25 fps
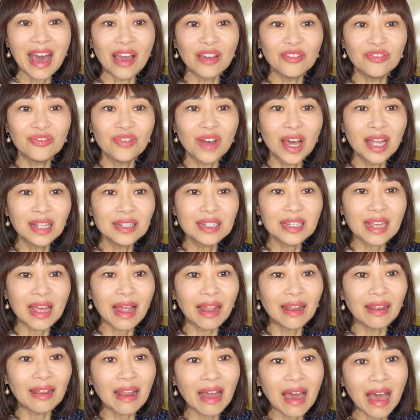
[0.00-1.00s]
I found
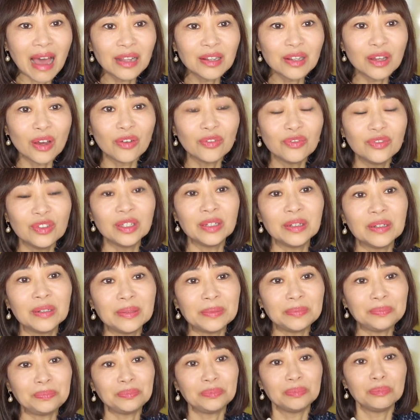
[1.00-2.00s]
a lot of
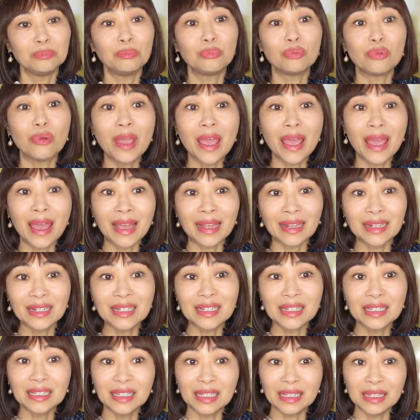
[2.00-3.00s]
the
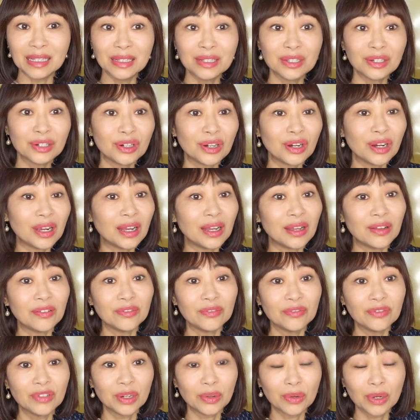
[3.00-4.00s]
brand, either a
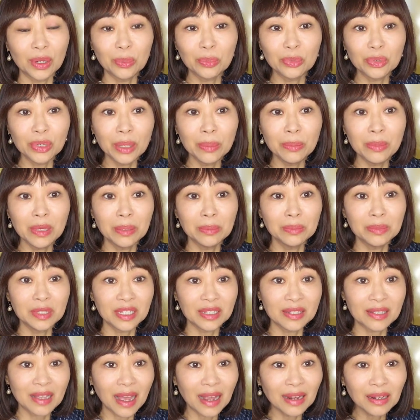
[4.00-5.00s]
very premium
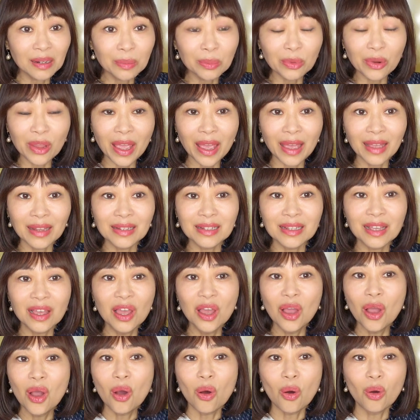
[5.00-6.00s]
designer brand
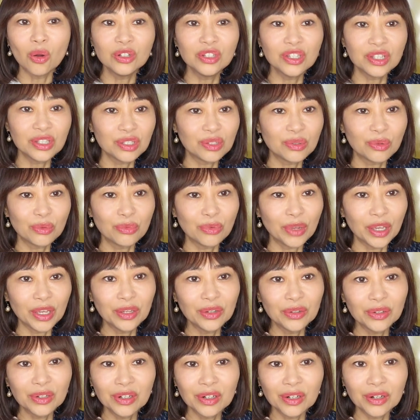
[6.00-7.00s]
or just a
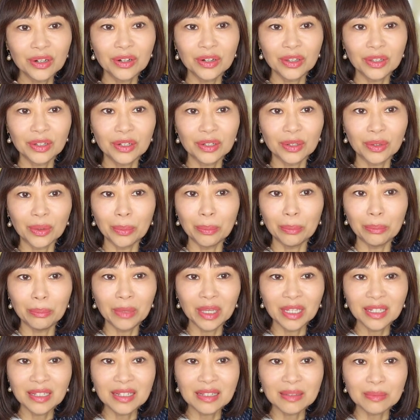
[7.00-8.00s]
regular,
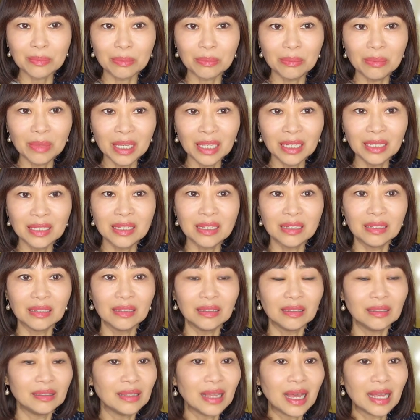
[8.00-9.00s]

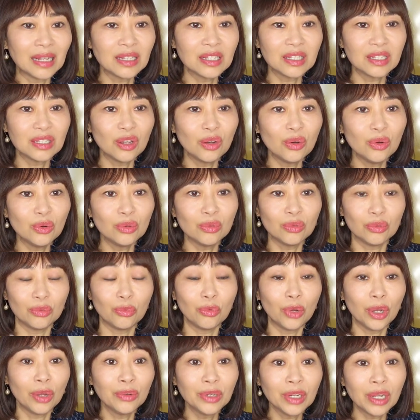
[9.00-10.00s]
not so
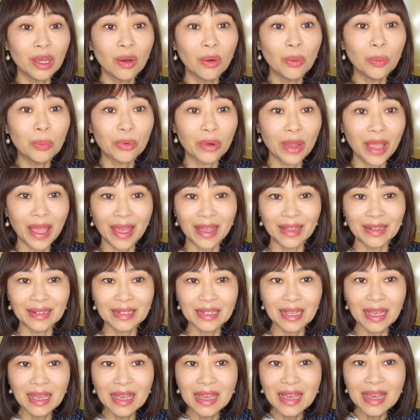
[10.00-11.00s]
well-known
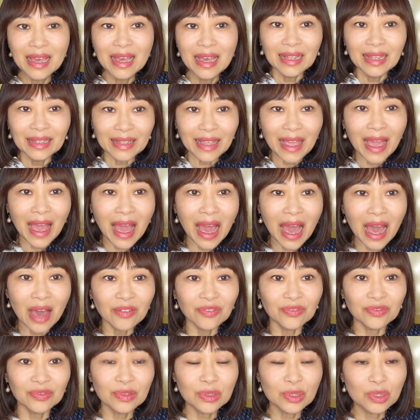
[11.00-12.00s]
brand. They
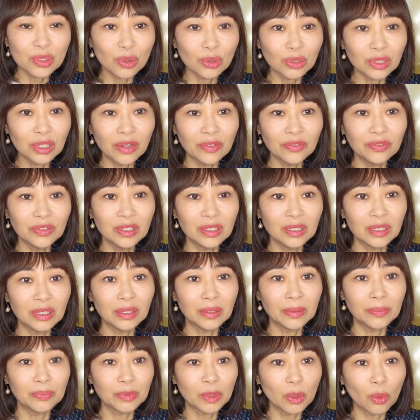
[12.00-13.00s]
have sort of
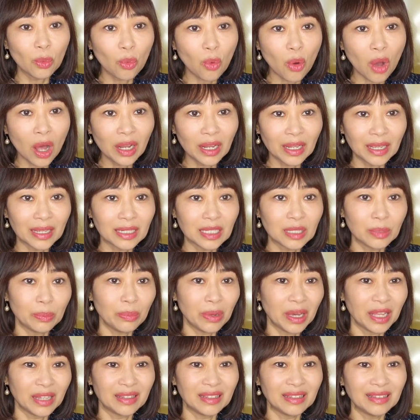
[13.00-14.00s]
the wallet,
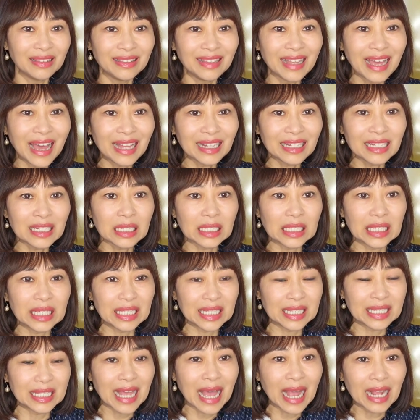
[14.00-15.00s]
but not
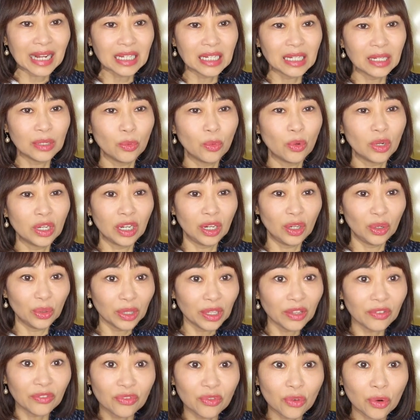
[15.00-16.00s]
exactly what I'm
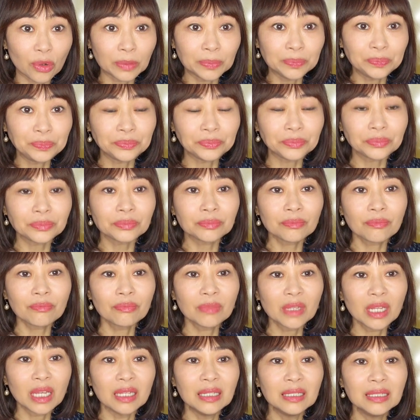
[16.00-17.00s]
looking for.
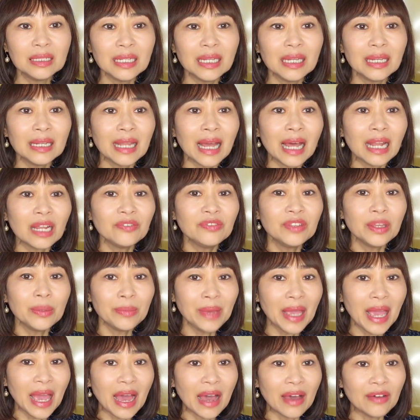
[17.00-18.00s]
Then a lot of
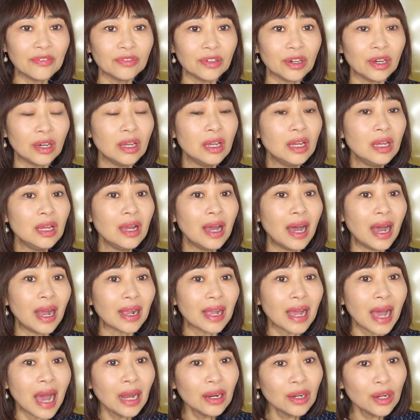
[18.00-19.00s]
them have a
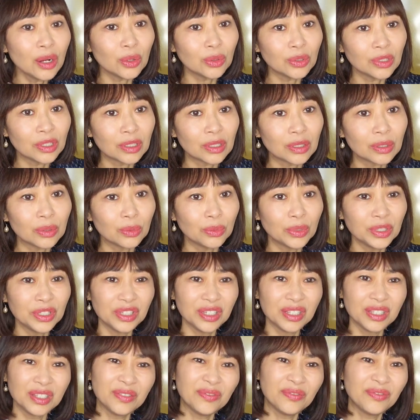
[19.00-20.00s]
card holder,
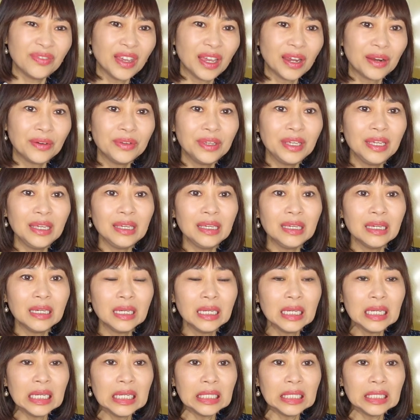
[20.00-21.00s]
which is very
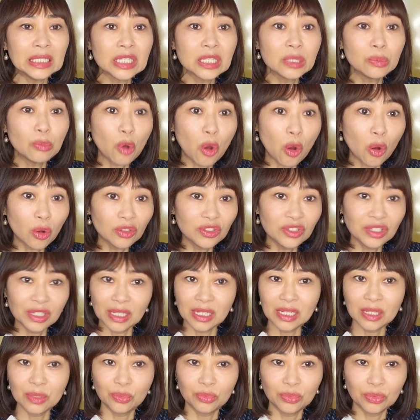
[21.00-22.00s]
small,
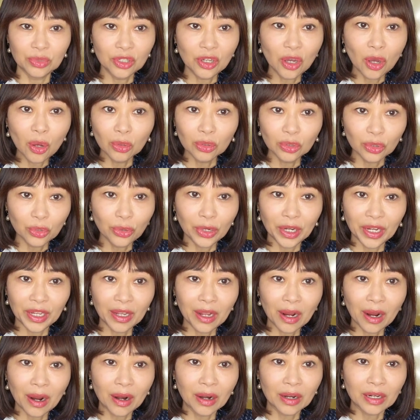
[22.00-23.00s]
just cold
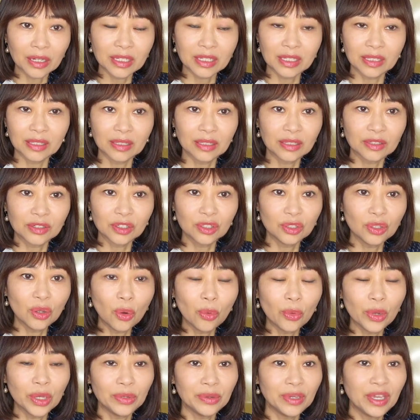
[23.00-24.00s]
credit cards. There's
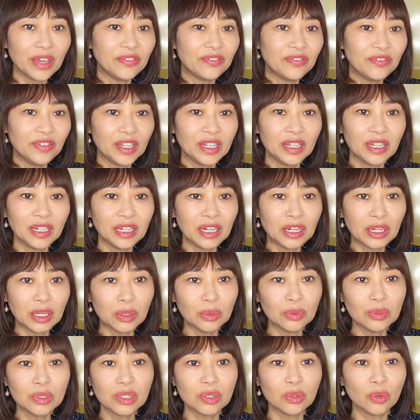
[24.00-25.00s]
no way you can fit any
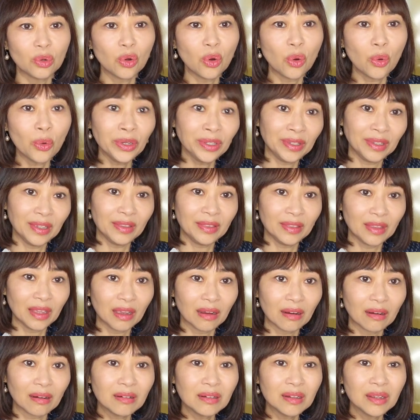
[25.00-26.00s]
notes or coin in
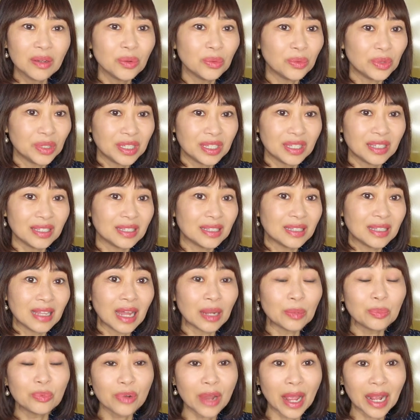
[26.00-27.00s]
there, which is
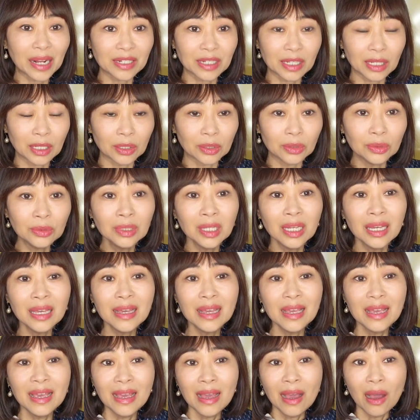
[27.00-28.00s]
not practical.
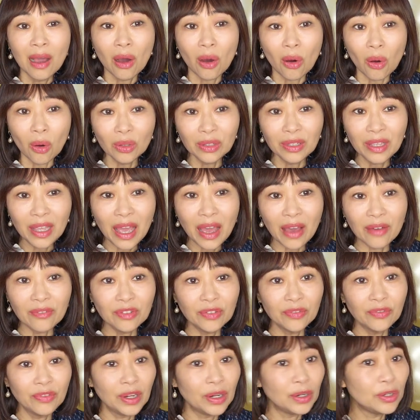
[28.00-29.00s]
Or they have
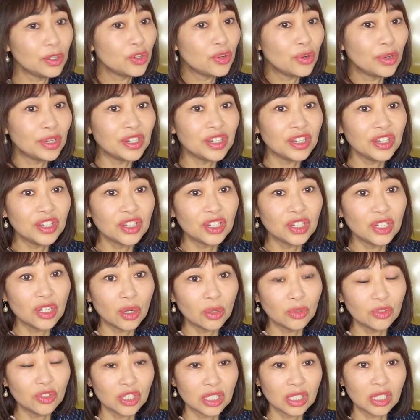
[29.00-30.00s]
a very
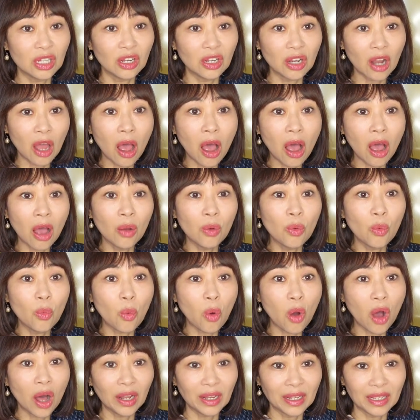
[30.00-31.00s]
traditional, just a long
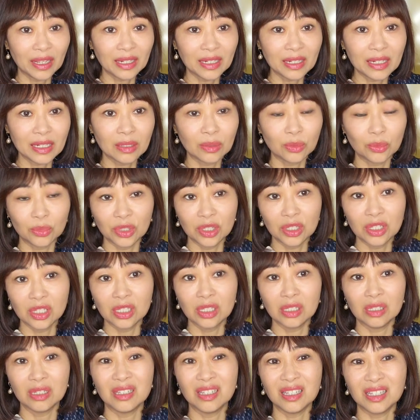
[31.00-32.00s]
wallet,
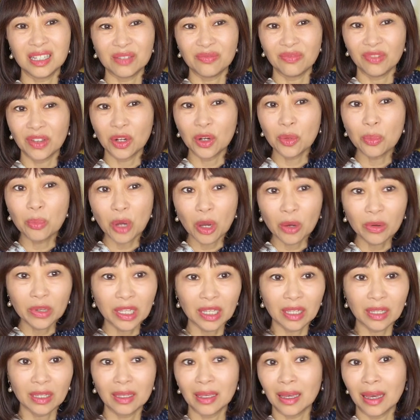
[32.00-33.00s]
which is very
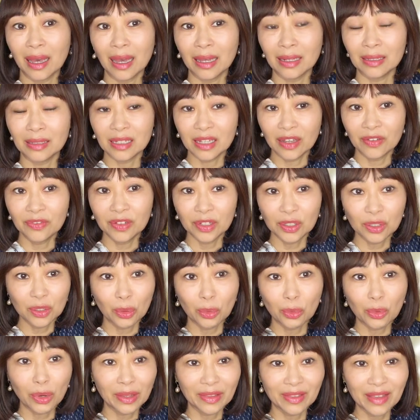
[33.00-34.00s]
bulky. I definitely
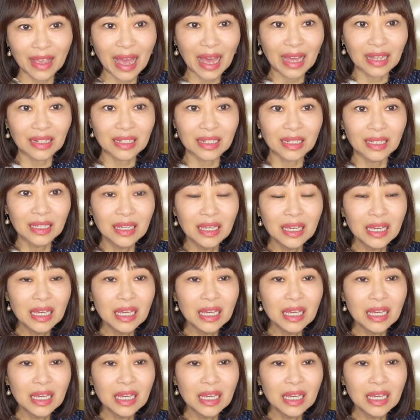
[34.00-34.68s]
don't want that.